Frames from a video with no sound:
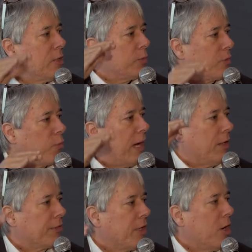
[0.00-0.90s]
with
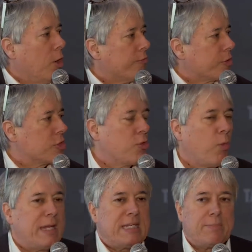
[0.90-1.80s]
wealth over
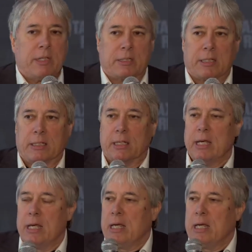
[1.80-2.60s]
20 million.